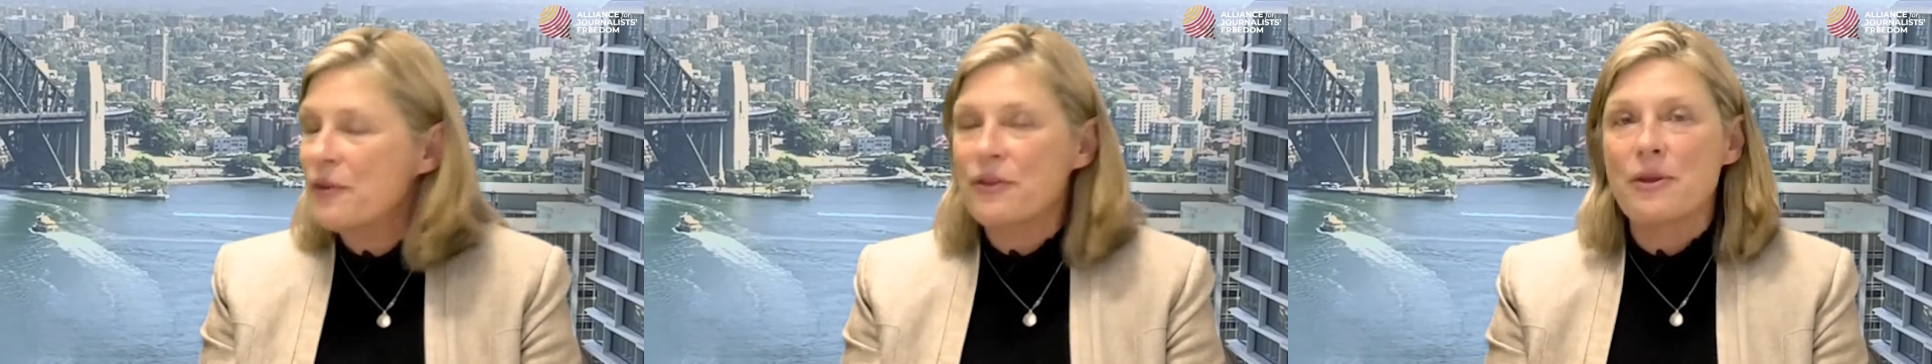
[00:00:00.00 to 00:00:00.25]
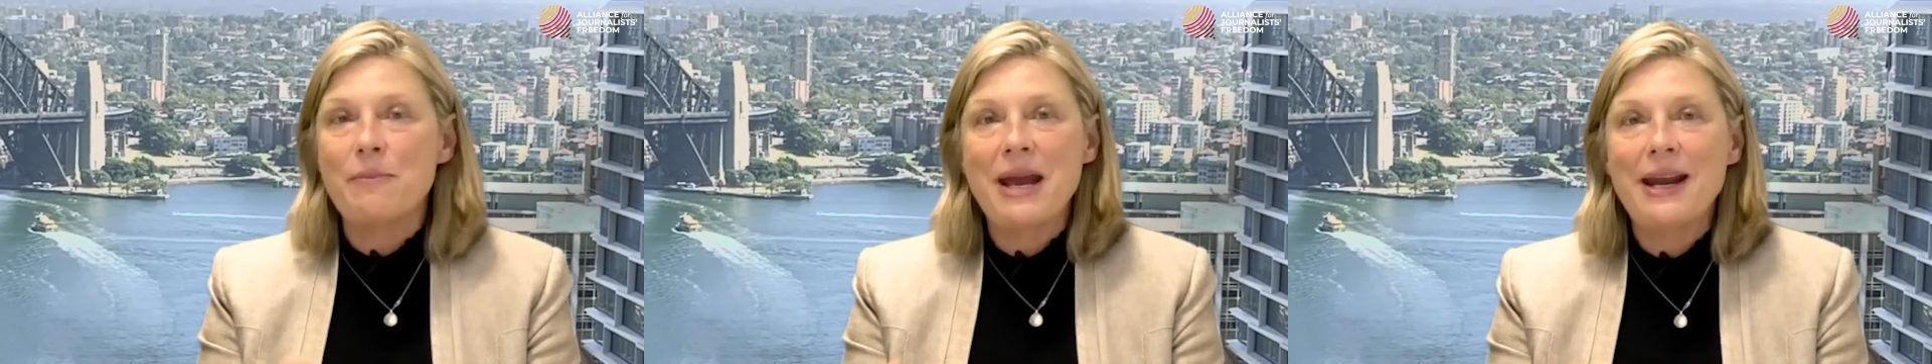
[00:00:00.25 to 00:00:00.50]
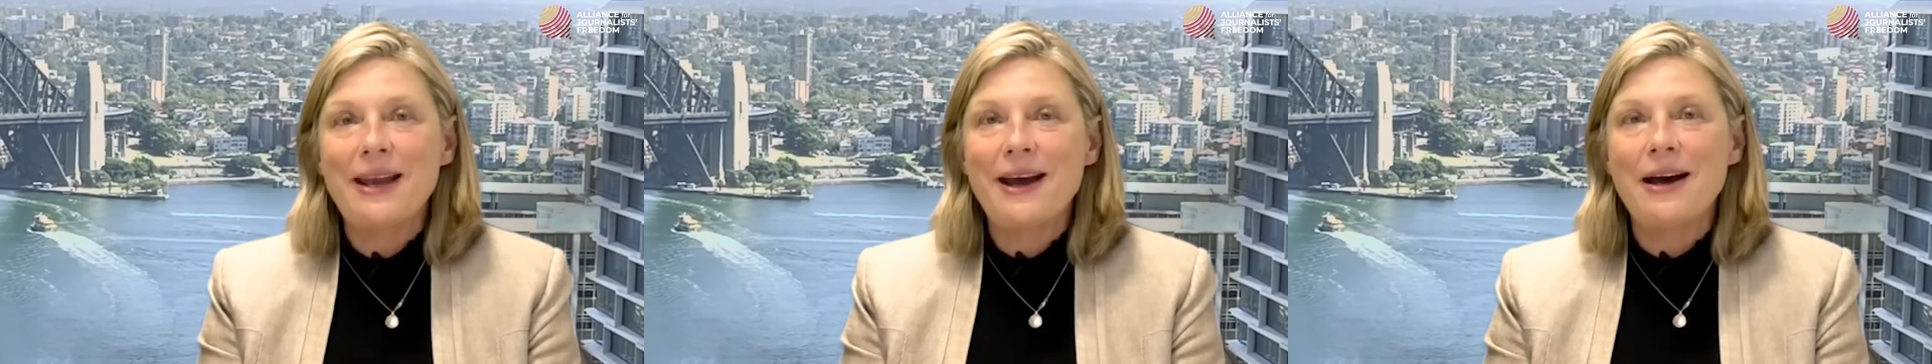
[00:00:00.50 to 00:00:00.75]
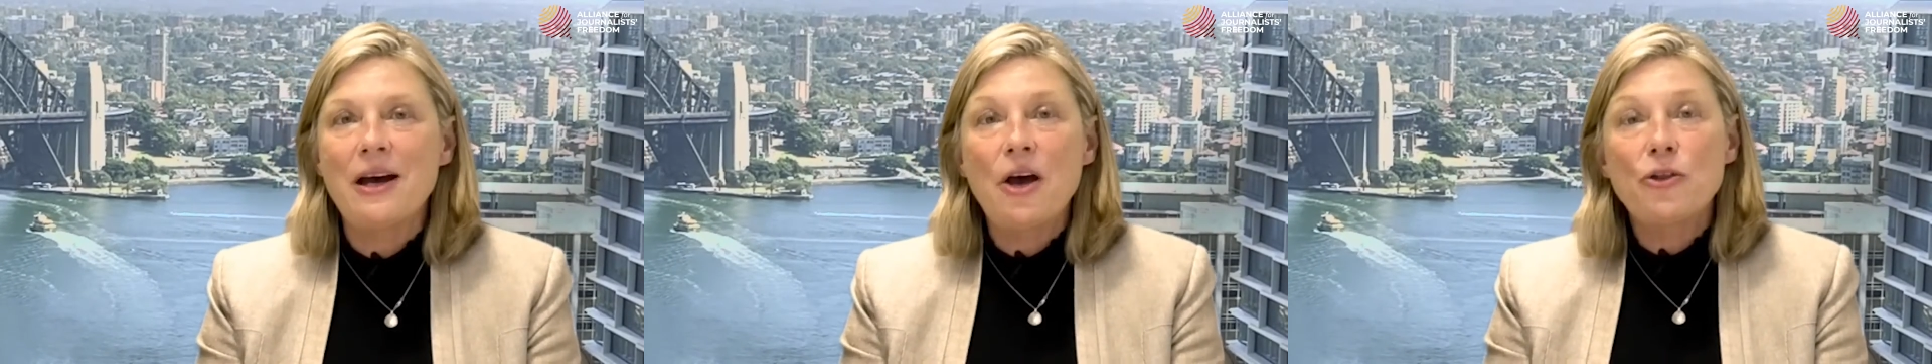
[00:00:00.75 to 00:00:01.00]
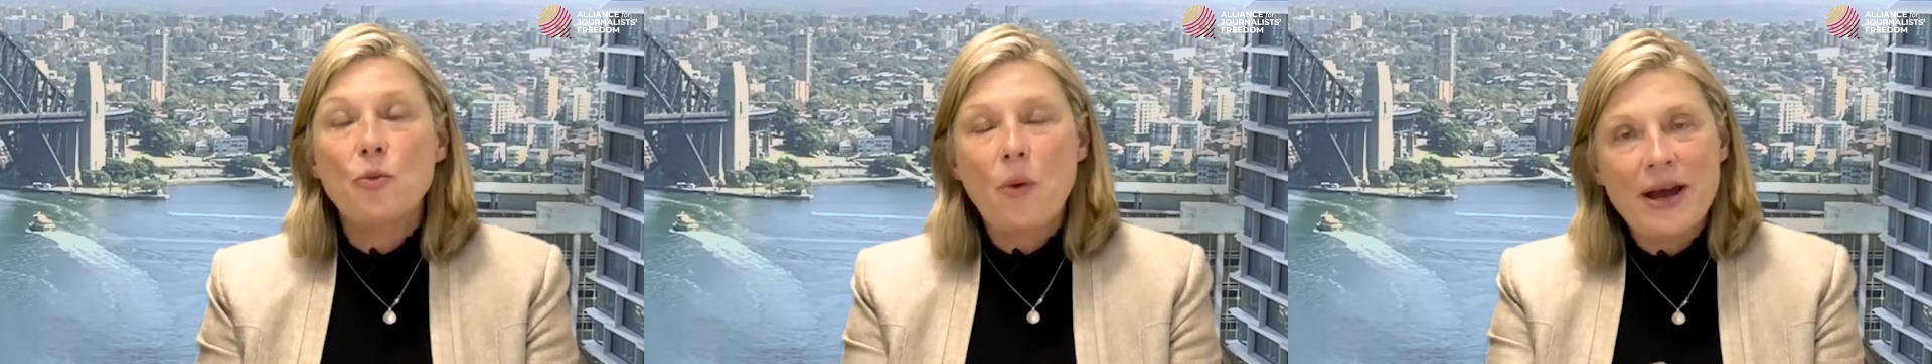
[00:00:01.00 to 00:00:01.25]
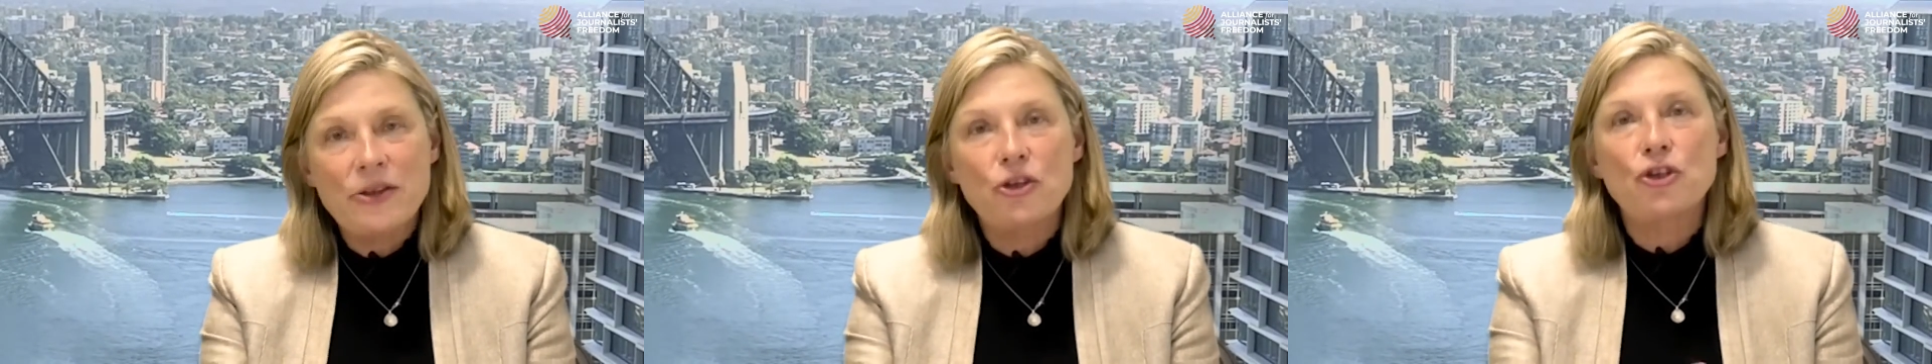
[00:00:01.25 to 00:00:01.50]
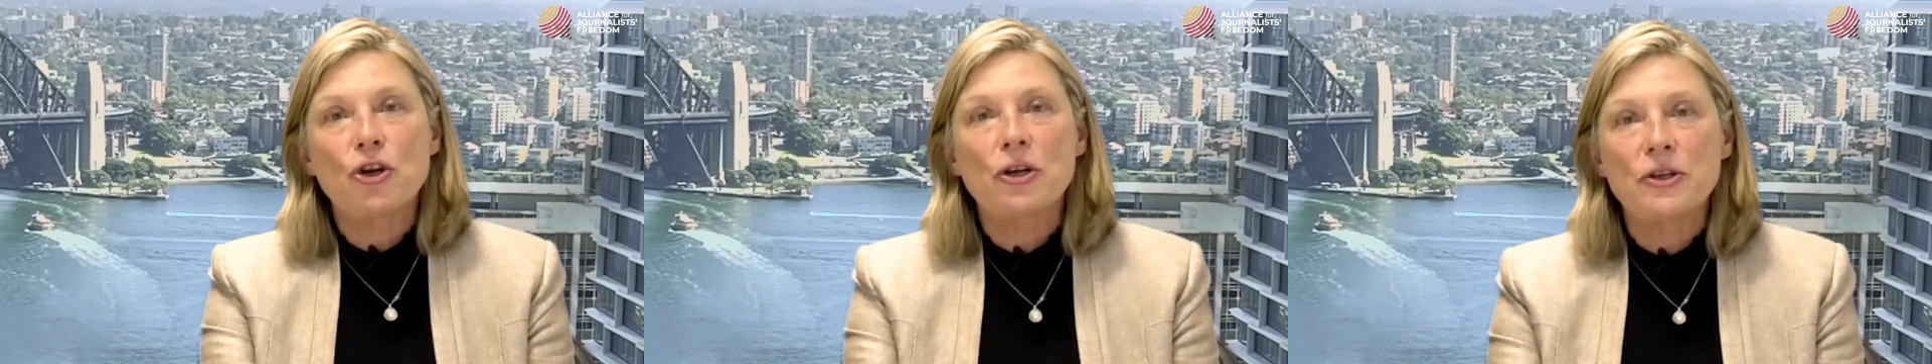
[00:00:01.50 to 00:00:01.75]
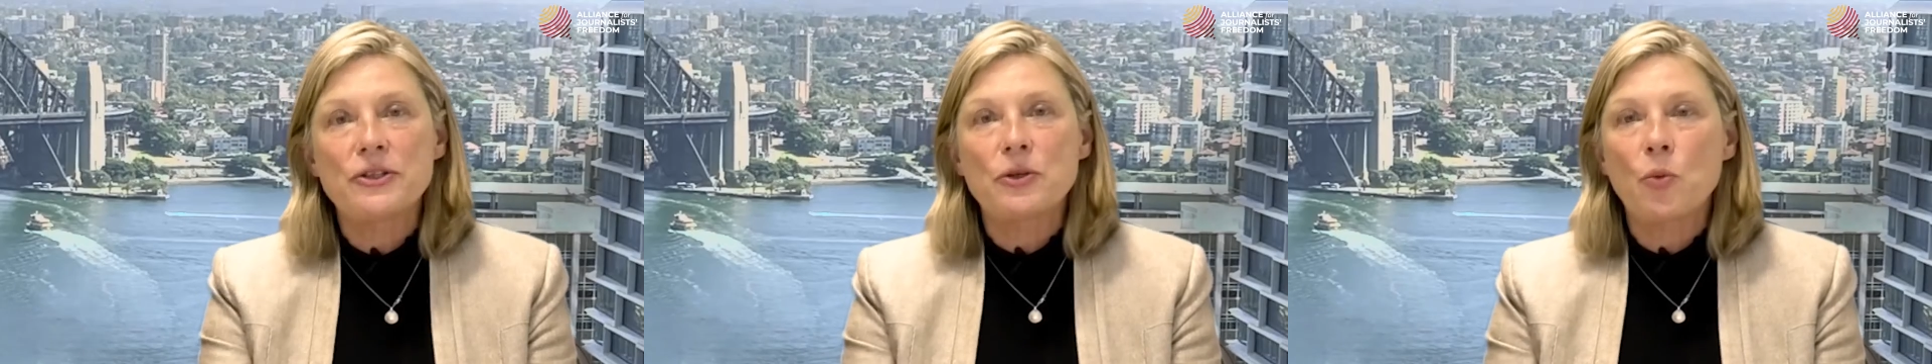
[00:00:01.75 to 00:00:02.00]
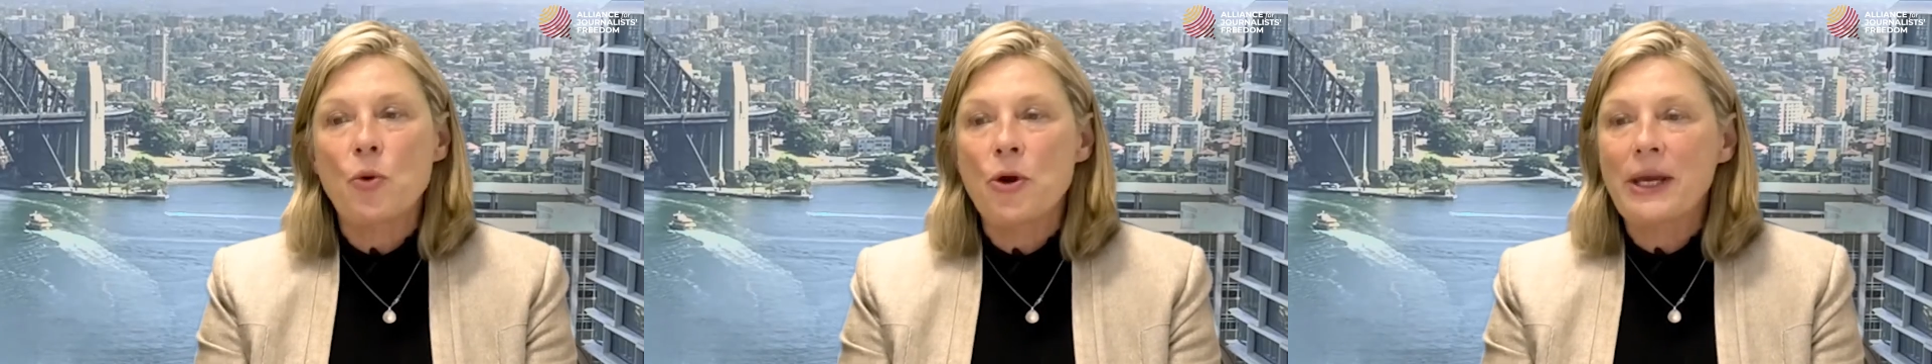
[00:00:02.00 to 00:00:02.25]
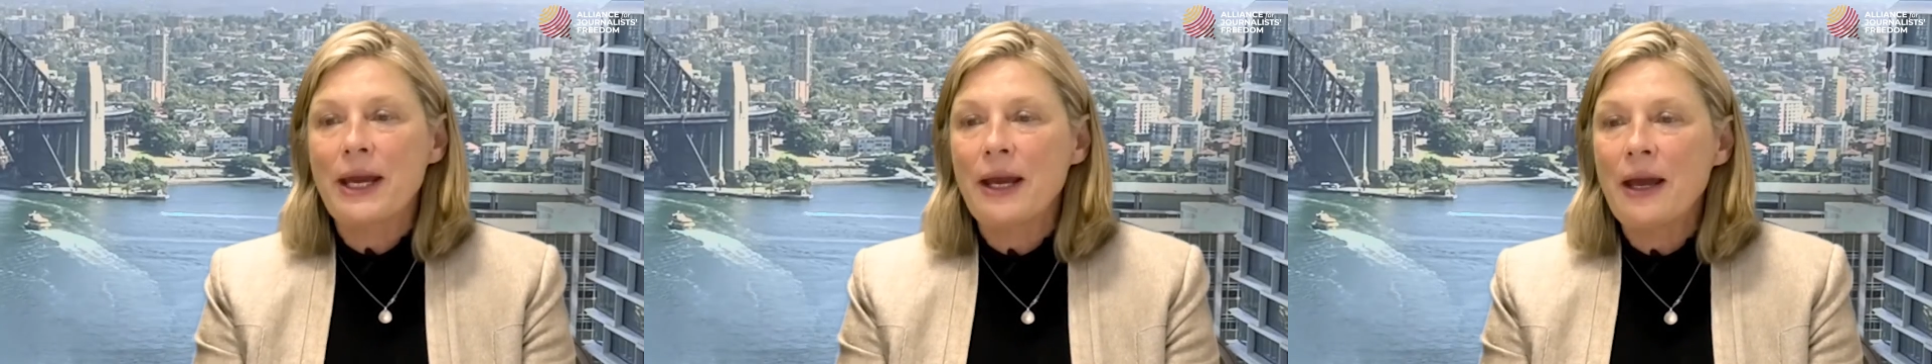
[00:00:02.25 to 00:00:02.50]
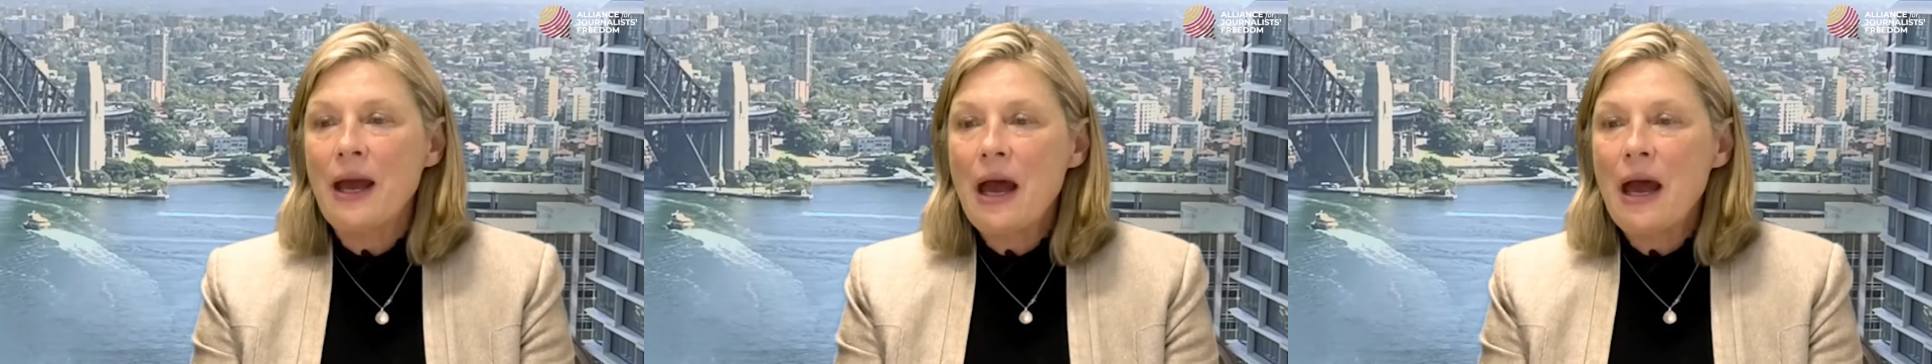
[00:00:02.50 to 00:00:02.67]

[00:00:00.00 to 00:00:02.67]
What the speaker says: the media, the way that journalists are working.